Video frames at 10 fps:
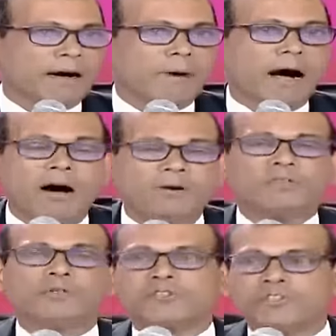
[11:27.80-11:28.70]
how
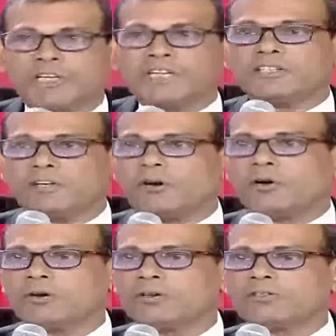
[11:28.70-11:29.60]
you treat
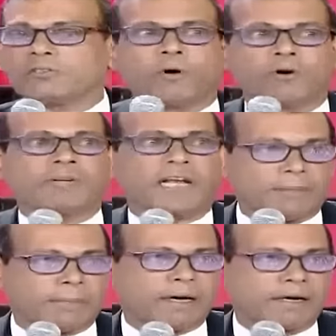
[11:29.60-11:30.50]
your small
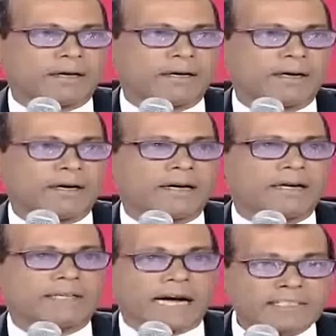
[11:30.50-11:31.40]
neighbor,
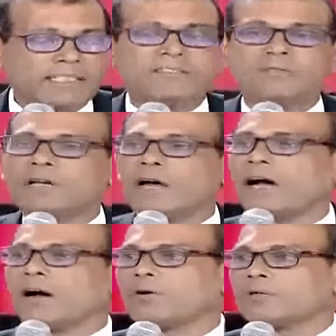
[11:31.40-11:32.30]
that is
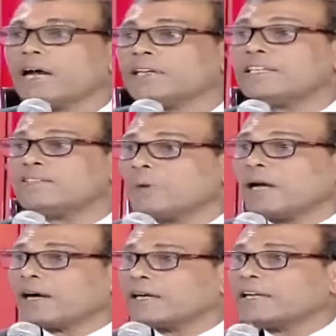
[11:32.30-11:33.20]

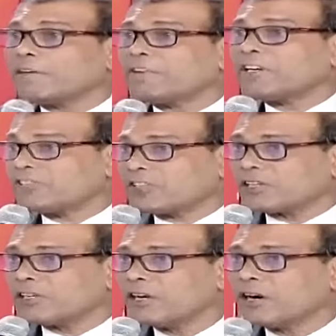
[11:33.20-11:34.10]
where a
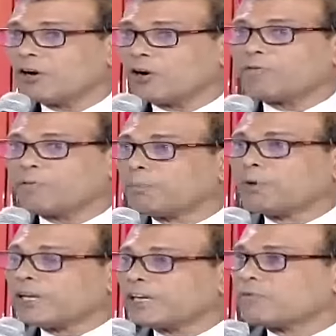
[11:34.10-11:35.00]
definition of
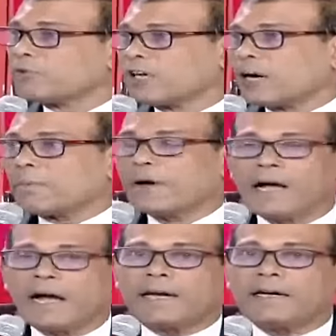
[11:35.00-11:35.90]
bullying would come.
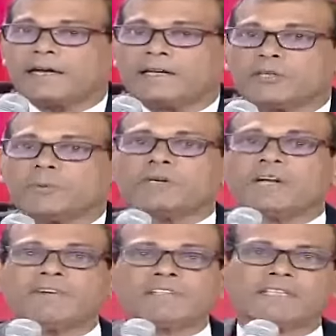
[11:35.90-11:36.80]
And you would
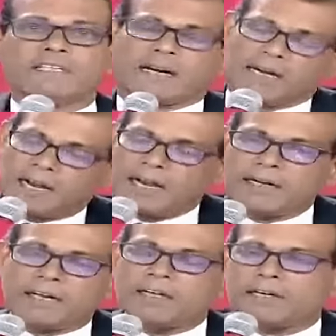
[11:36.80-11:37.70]
never see that.
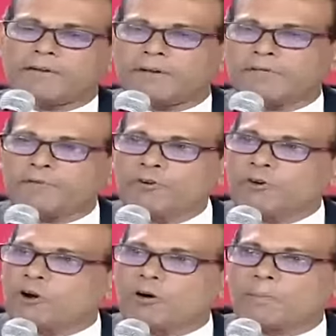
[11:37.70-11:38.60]
You know, if
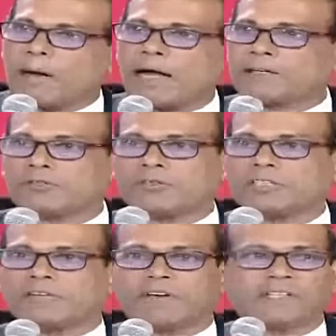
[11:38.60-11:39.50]
you go back to the
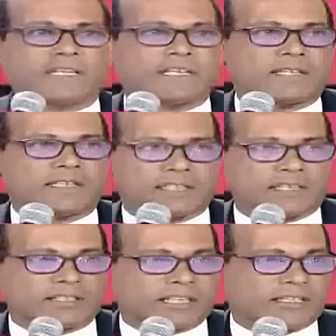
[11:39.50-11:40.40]
70s and
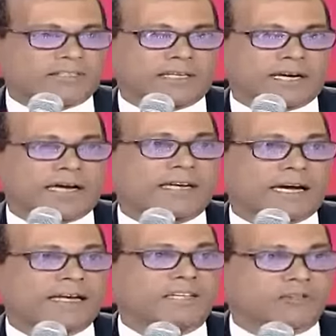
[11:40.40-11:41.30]
60s
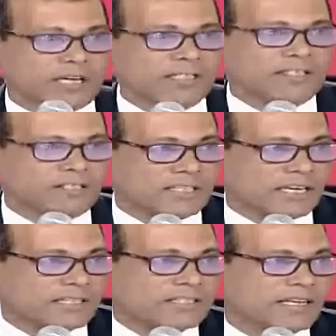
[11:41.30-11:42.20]
and the United
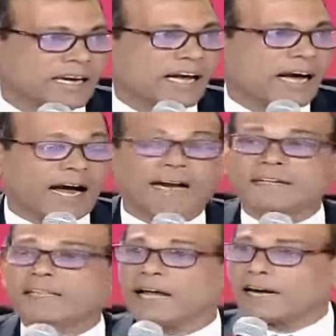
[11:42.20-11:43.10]
States
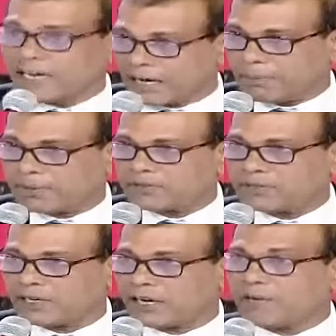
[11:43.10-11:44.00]
and their
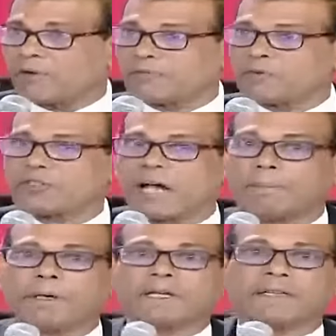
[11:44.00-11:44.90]
neighbors and what was
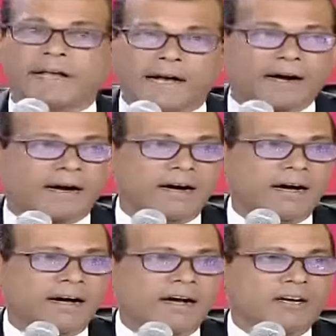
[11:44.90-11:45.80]
happening there,
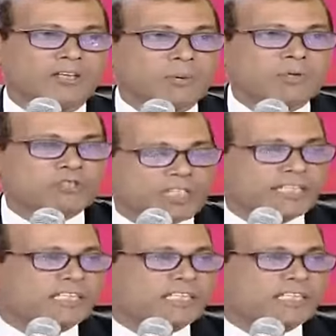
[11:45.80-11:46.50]
you would see